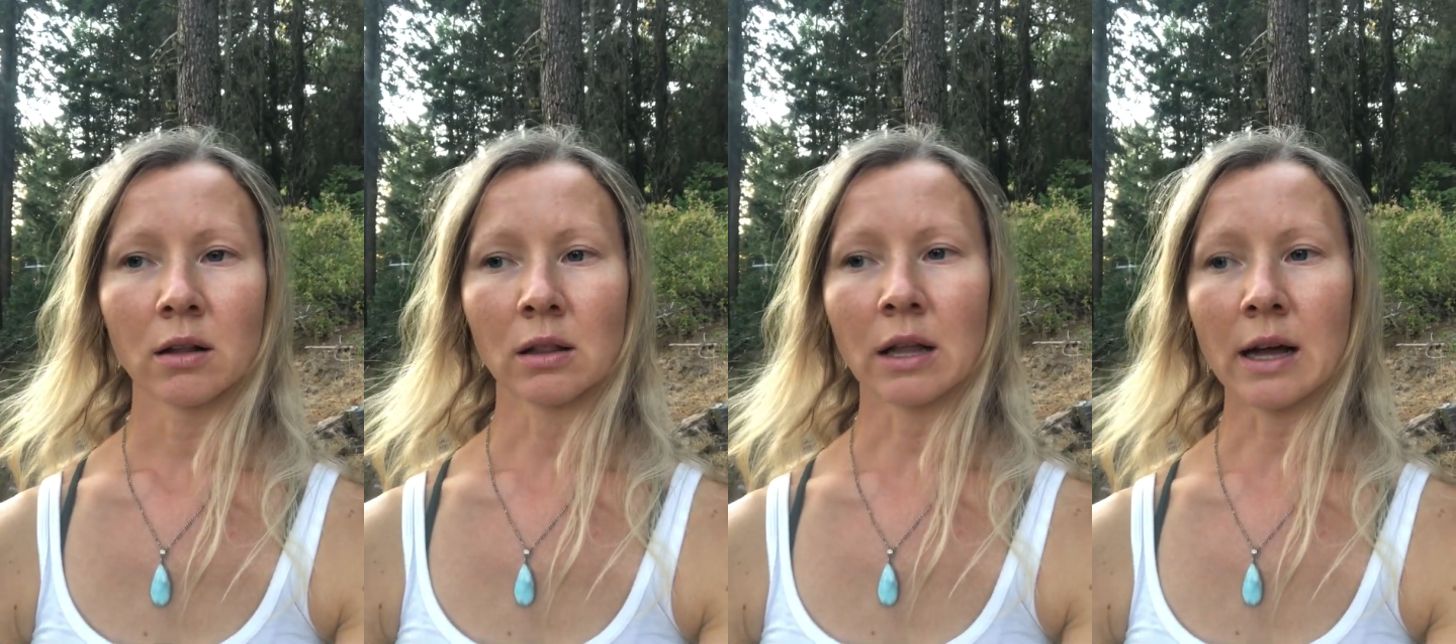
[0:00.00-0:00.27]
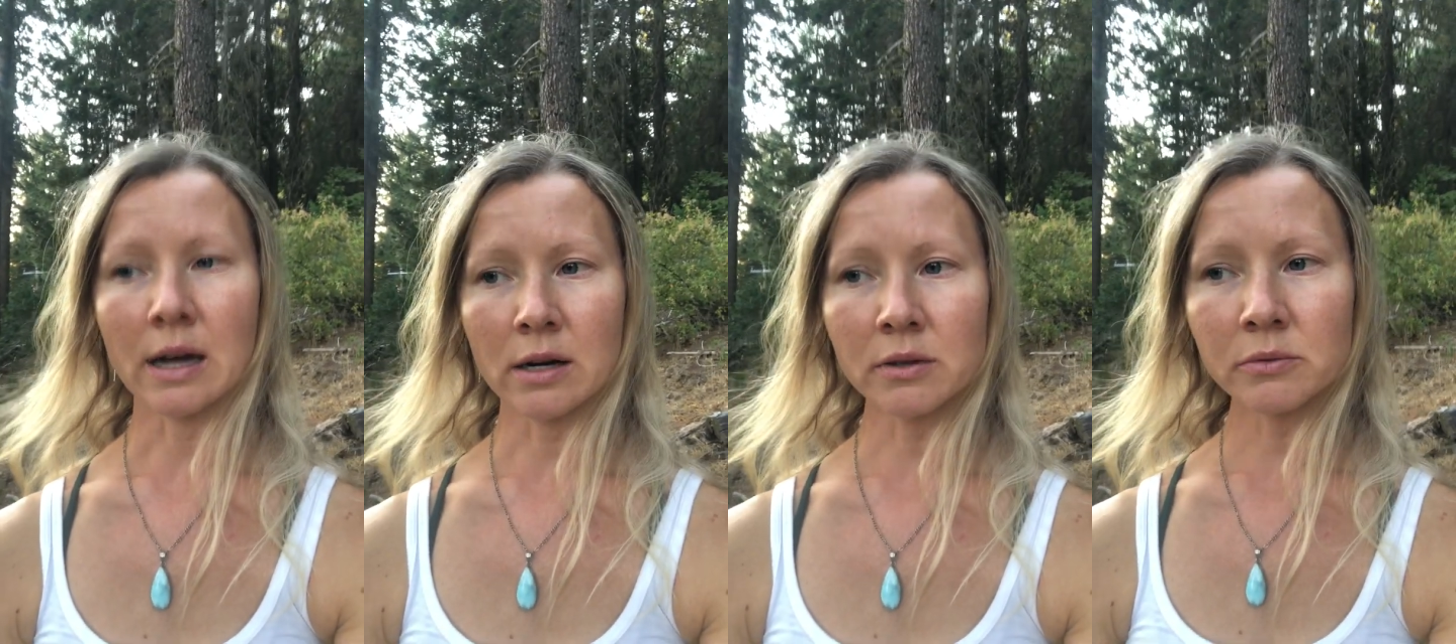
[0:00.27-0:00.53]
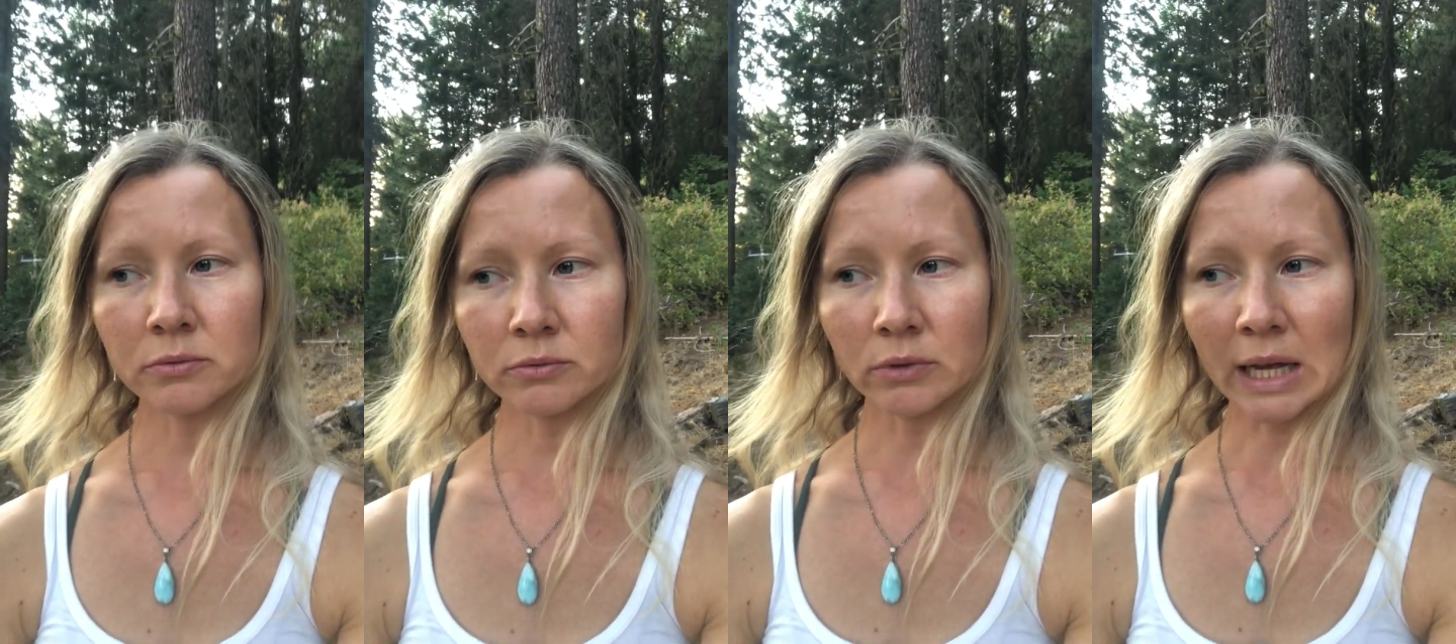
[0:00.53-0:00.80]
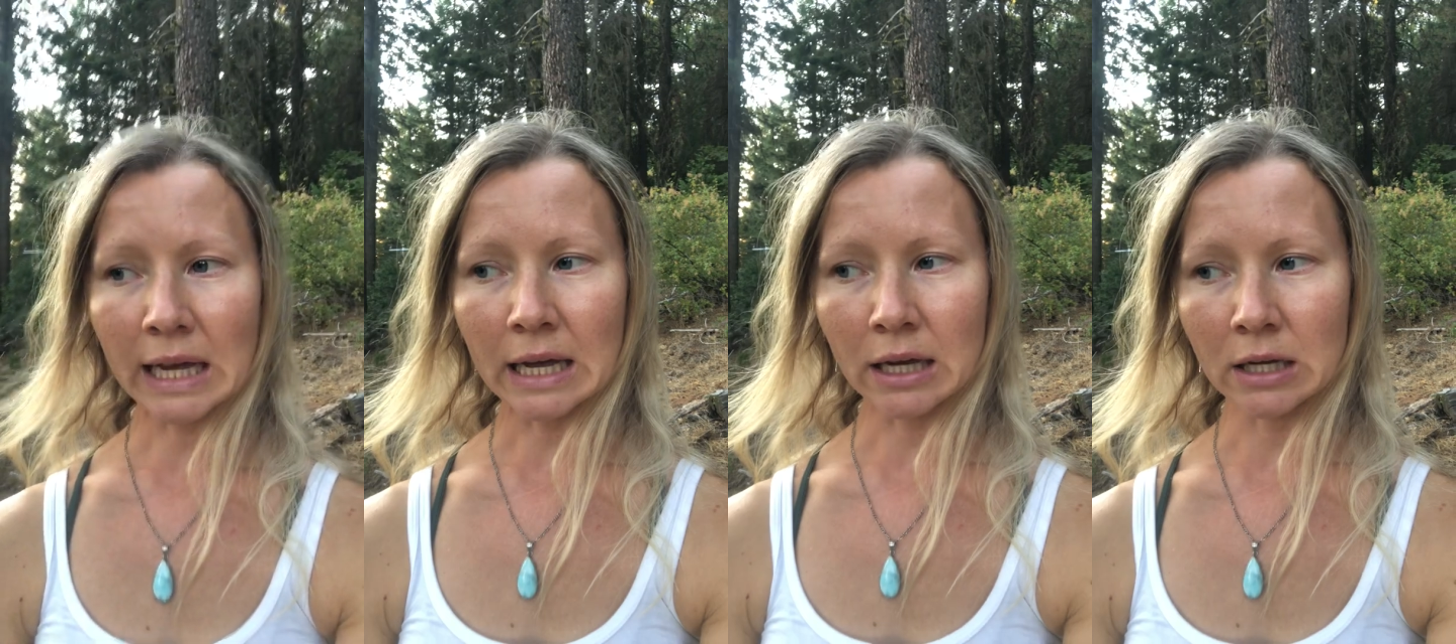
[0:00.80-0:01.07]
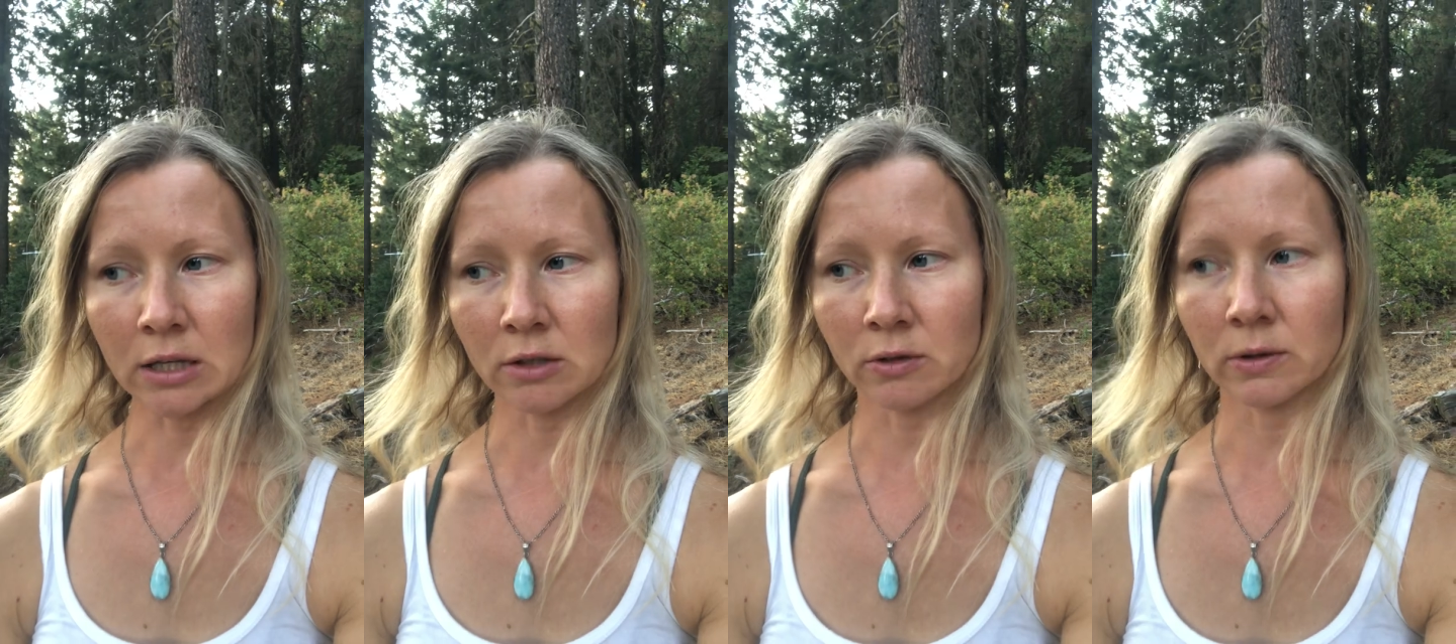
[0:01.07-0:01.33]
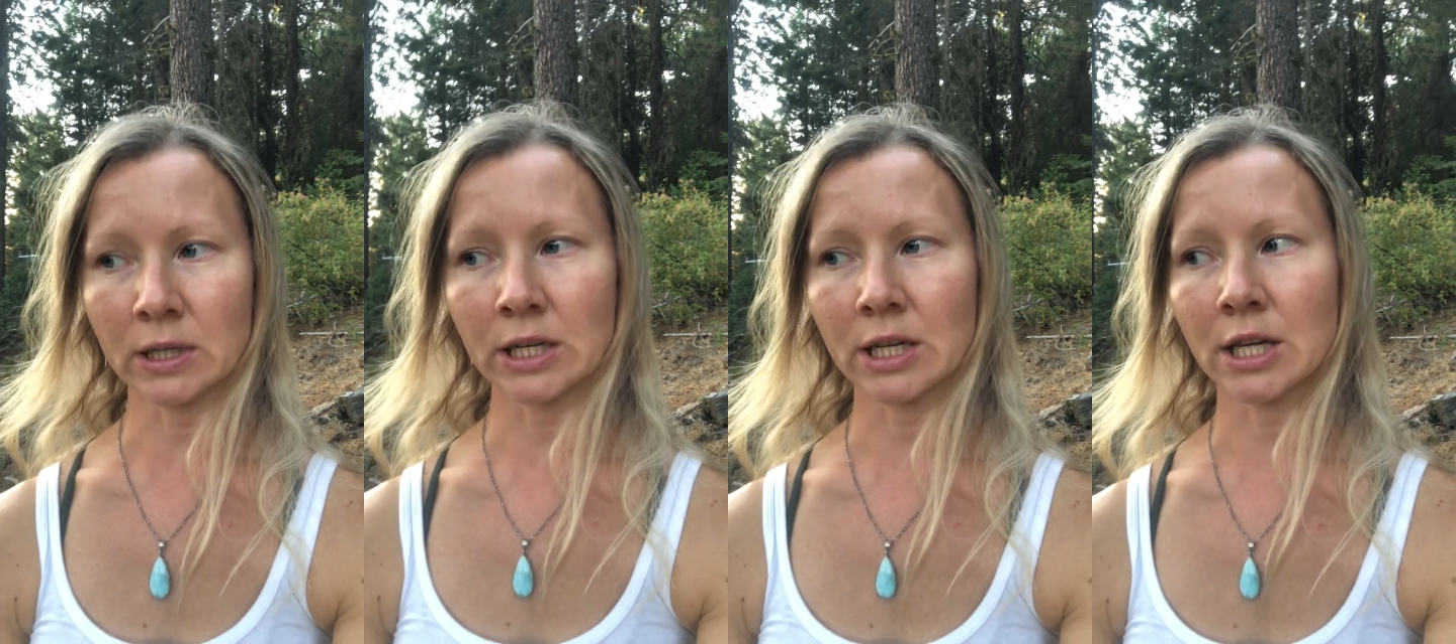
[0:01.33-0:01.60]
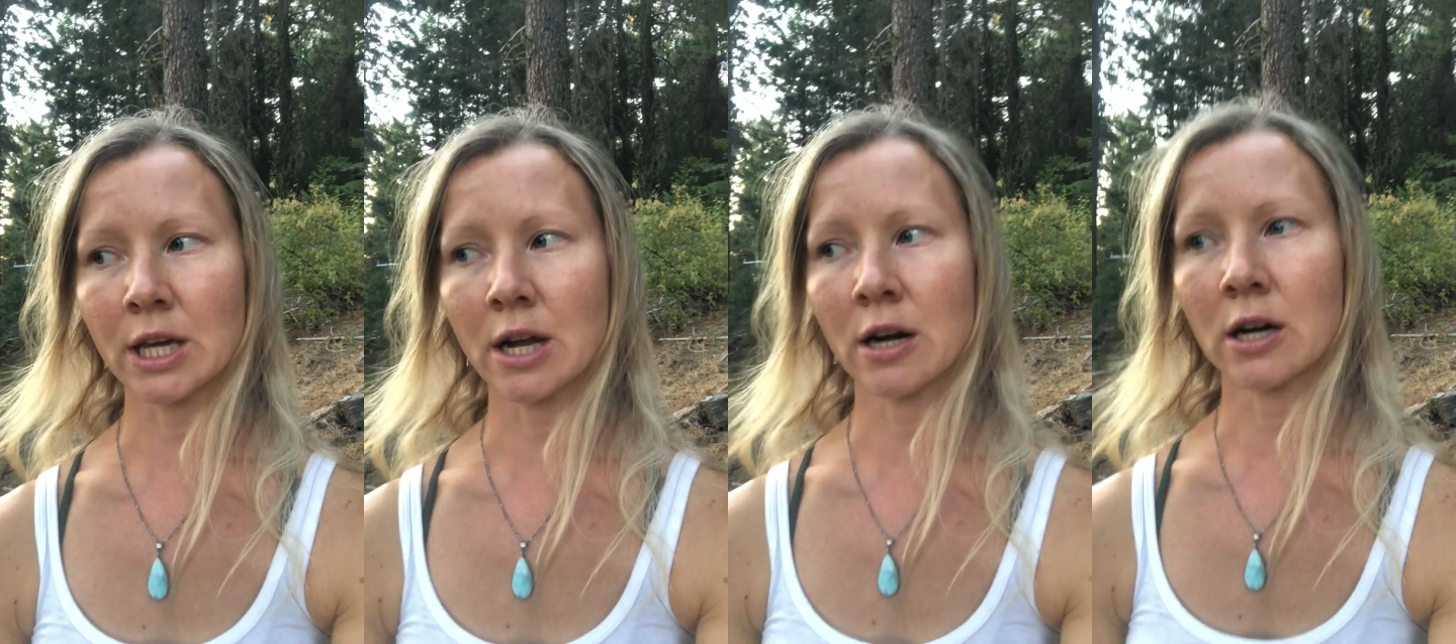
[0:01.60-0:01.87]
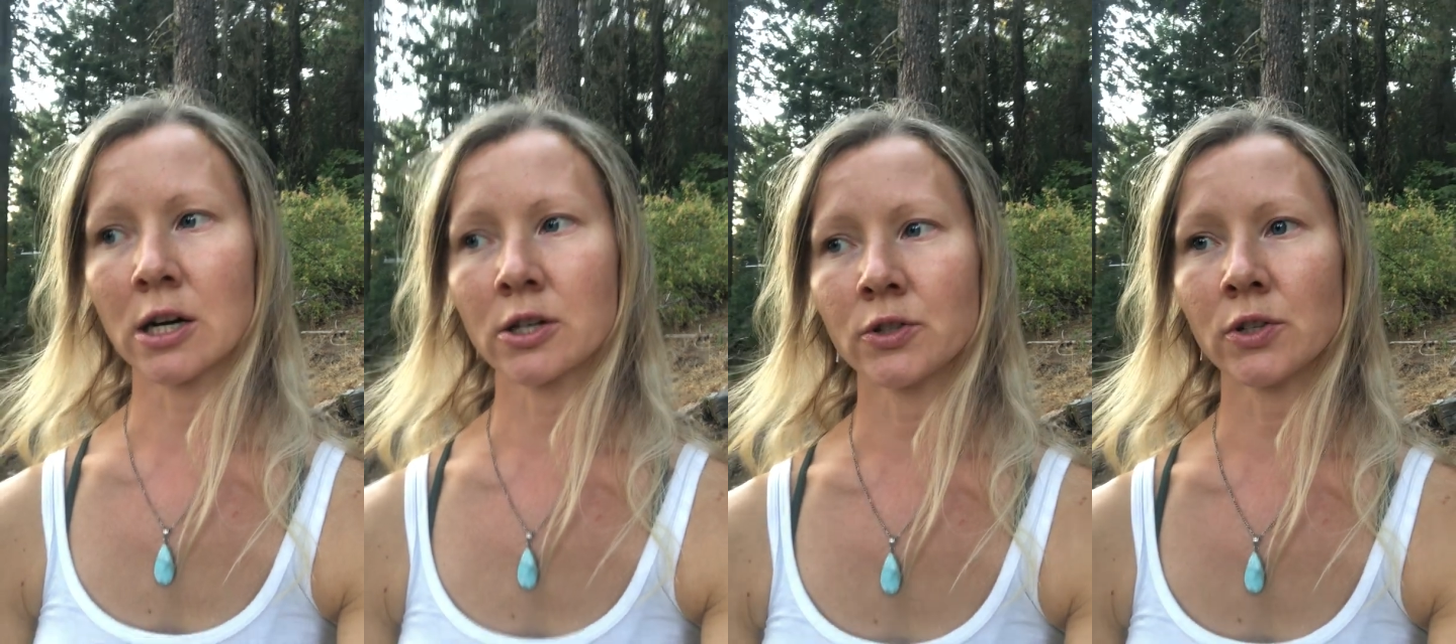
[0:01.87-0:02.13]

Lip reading: love and who are here